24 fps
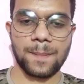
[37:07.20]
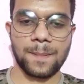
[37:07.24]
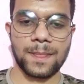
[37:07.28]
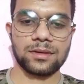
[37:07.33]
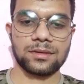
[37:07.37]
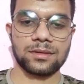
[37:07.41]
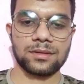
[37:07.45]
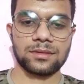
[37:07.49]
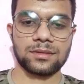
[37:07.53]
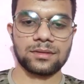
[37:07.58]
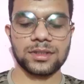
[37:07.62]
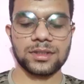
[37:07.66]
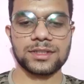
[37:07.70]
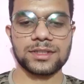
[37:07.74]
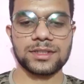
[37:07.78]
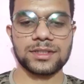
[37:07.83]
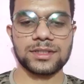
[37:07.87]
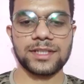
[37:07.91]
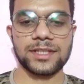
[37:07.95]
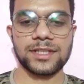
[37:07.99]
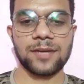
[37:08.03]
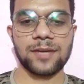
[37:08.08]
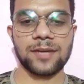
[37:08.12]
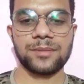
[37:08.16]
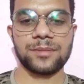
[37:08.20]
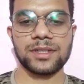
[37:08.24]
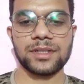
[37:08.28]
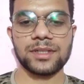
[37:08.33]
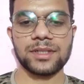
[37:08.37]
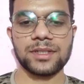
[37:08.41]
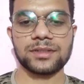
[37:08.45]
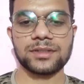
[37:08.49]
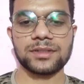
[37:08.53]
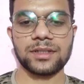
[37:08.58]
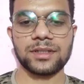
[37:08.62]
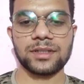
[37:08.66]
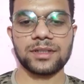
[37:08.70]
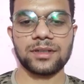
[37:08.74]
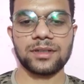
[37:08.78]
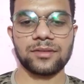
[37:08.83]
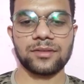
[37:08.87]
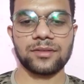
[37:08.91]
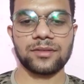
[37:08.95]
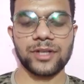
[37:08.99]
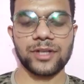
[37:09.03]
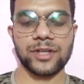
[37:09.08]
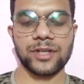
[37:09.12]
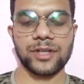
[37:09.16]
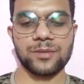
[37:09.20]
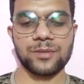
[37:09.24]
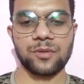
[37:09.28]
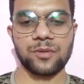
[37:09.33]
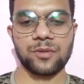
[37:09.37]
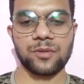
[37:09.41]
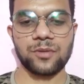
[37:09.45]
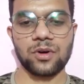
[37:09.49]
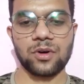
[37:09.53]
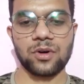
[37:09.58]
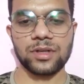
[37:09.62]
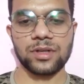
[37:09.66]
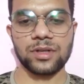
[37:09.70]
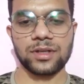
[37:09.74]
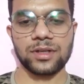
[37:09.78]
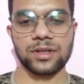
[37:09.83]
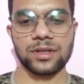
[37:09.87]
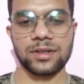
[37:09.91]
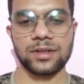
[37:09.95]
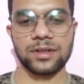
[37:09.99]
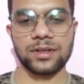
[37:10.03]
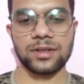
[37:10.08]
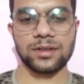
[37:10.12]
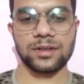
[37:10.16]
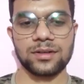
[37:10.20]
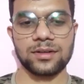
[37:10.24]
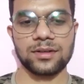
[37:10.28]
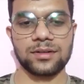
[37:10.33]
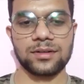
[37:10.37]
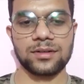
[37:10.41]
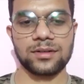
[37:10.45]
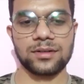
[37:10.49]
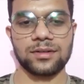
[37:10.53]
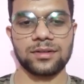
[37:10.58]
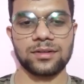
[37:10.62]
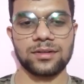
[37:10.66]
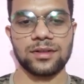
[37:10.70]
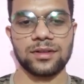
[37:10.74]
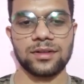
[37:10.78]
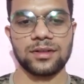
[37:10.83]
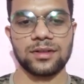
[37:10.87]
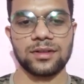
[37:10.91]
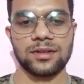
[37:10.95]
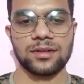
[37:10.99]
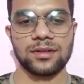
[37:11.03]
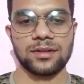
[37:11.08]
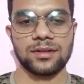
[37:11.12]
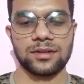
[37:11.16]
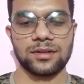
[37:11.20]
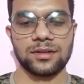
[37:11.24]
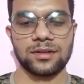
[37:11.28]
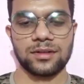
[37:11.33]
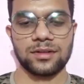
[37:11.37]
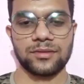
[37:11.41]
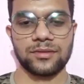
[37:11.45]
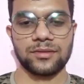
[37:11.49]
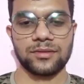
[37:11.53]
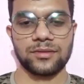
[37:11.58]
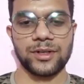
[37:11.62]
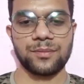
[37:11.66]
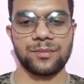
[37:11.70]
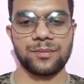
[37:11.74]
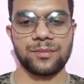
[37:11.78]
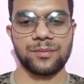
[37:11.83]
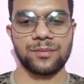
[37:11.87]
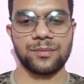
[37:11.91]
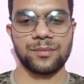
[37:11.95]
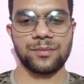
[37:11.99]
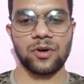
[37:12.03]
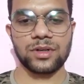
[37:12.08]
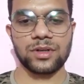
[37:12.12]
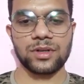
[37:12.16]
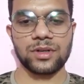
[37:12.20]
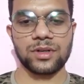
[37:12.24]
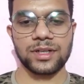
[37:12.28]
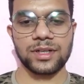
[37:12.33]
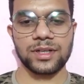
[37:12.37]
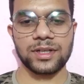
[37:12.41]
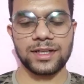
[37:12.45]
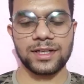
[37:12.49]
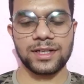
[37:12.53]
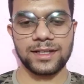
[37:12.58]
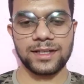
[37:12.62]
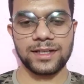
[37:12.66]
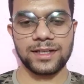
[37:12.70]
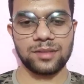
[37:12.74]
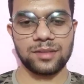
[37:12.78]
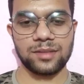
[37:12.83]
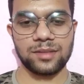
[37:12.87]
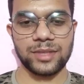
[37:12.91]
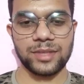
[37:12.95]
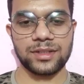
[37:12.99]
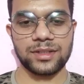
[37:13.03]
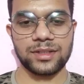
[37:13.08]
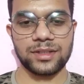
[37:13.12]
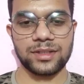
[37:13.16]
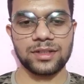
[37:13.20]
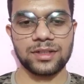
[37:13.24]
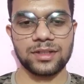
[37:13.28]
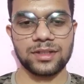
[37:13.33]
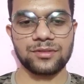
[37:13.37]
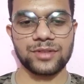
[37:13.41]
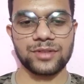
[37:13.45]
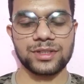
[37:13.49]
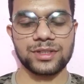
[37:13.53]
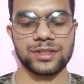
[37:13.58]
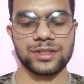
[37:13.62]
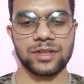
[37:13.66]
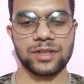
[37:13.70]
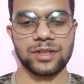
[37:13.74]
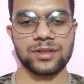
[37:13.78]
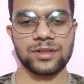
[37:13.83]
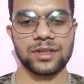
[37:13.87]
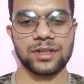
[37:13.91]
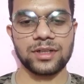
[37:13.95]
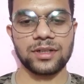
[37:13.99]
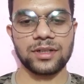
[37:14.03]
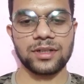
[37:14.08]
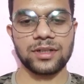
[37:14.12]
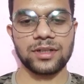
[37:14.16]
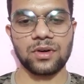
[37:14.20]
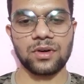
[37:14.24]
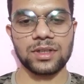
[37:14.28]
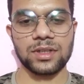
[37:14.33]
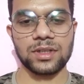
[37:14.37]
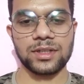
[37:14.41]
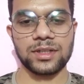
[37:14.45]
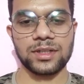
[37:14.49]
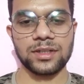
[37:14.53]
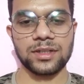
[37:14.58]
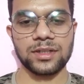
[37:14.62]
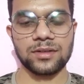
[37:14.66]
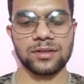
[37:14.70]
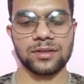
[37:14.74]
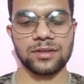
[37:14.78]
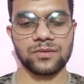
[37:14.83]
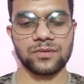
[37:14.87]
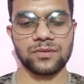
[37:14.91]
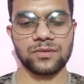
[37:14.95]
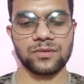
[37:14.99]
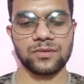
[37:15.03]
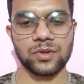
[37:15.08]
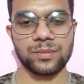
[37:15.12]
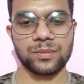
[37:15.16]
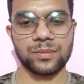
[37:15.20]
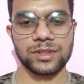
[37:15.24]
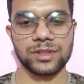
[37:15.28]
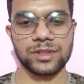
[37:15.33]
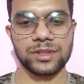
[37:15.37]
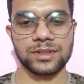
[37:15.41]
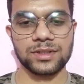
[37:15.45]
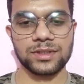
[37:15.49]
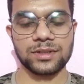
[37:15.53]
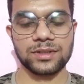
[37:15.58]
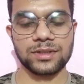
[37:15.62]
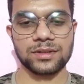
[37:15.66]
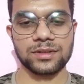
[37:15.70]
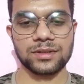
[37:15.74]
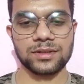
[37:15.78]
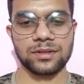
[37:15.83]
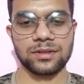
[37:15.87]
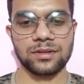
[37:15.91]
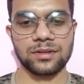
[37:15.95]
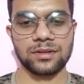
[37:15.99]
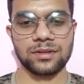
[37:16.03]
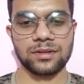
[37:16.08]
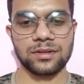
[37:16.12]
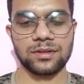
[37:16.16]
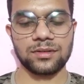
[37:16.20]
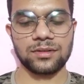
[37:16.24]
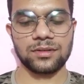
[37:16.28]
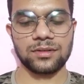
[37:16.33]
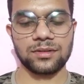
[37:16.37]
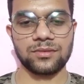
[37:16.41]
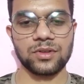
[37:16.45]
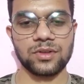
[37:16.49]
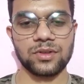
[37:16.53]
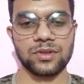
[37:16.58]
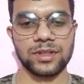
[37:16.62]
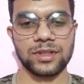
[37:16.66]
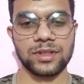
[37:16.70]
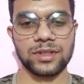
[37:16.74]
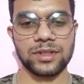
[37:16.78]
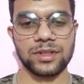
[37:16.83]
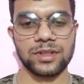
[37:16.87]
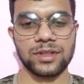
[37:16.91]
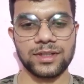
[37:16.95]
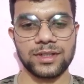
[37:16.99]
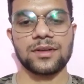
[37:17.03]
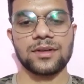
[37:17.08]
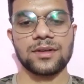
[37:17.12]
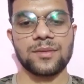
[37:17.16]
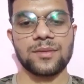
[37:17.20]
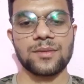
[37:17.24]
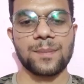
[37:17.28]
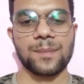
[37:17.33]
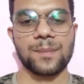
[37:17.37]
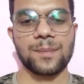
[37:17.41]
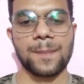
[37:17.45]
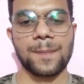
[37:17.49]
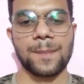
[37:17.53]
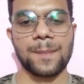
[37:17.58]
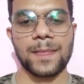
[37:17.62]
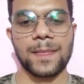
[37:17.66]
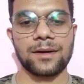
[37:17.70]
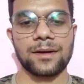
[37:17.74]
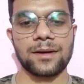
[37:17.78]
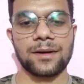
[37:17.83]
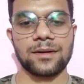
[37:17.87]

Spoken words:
research which have done in almost all the food business, food industries. Like I'm currently working in a packaged drinking water company.